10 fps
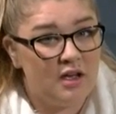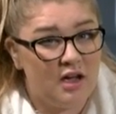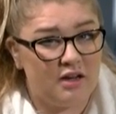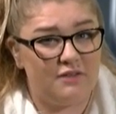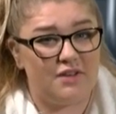
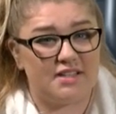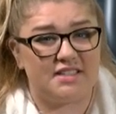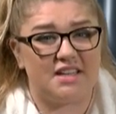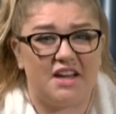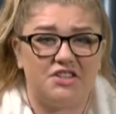An
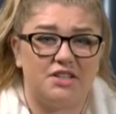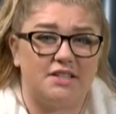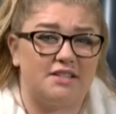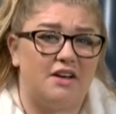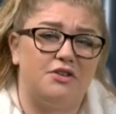investigation
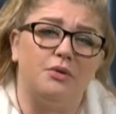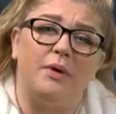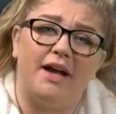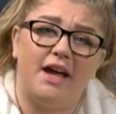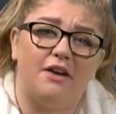is
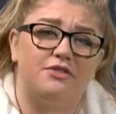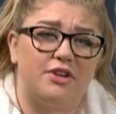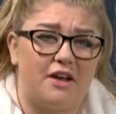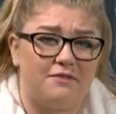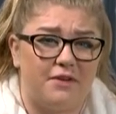underway
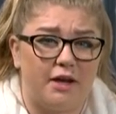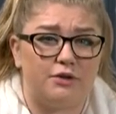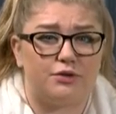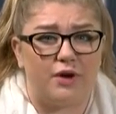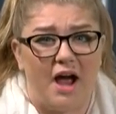after a
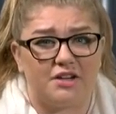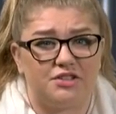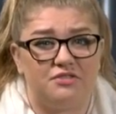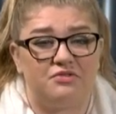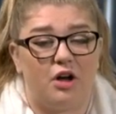fatal
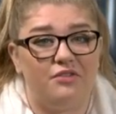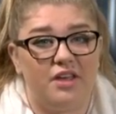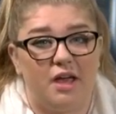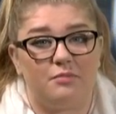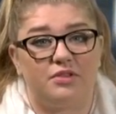crash
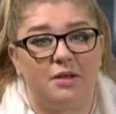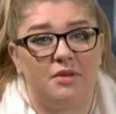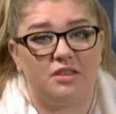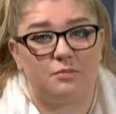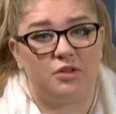involving a
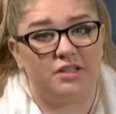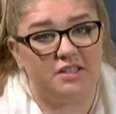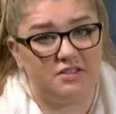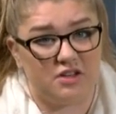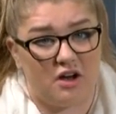Plymouth
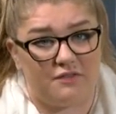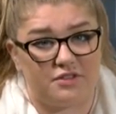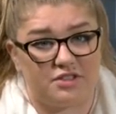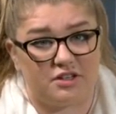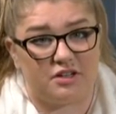police
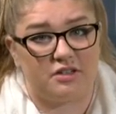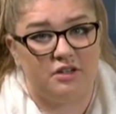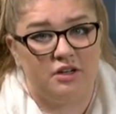officer.